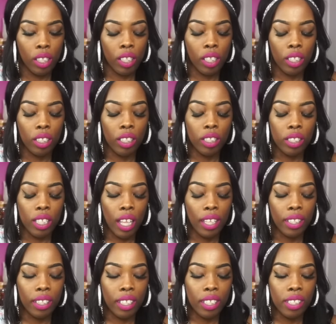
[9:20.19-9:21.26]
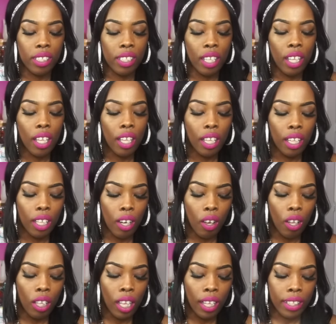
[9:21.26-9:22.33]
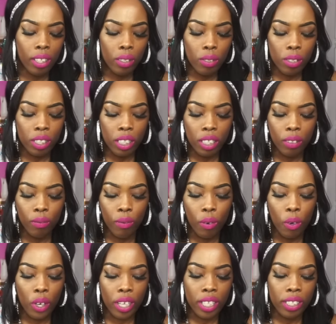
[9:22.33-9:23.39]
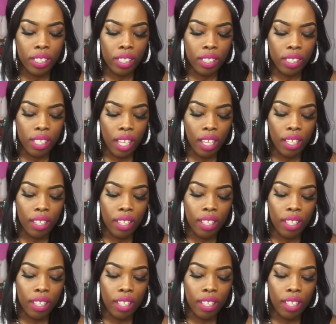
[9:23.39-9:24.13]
and it looks like this. And all I use these for is to set